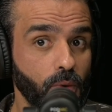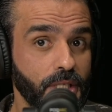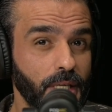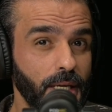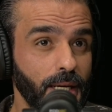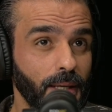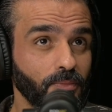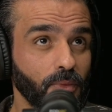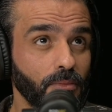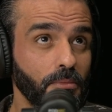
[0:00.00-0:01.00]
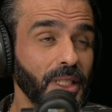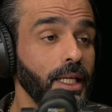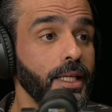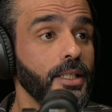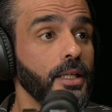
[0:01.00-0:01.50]
I would say,
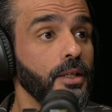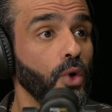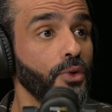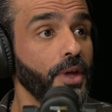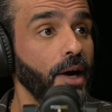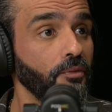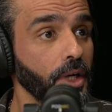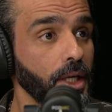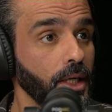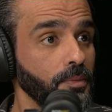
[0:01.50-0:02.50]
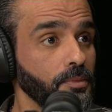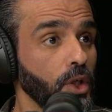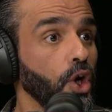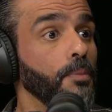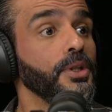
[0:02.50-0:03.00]
Middle East and North Africa
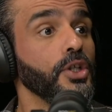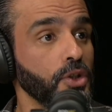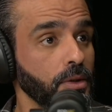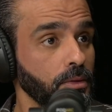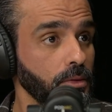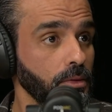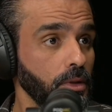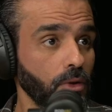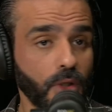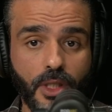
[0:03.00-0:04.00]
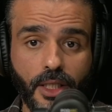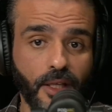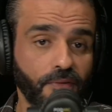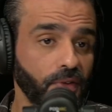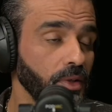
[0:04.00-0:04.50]
competition. There was
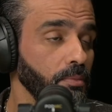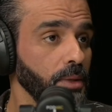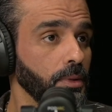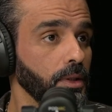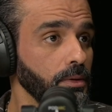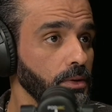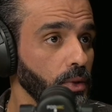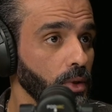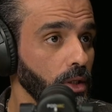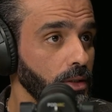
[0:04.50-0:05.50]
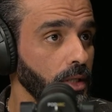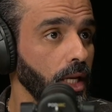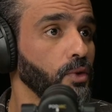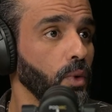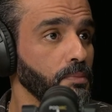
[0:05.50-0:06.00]
like 10, 15 people. They will
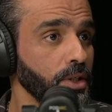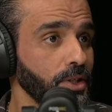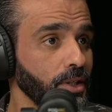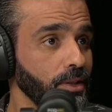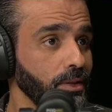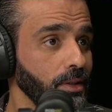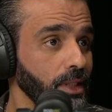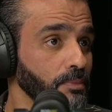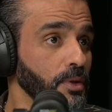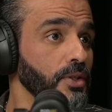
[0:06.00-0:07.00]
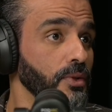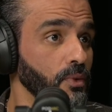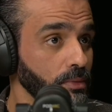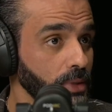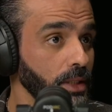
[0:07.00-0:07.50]
select one person. That
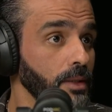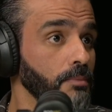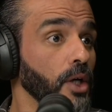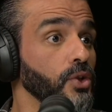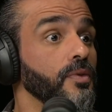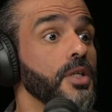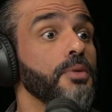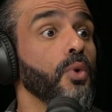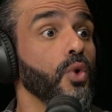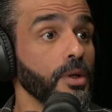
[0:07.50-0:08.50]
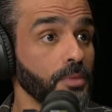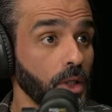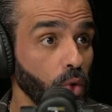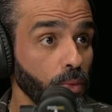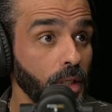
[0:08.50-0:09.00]
person will be part of this program, the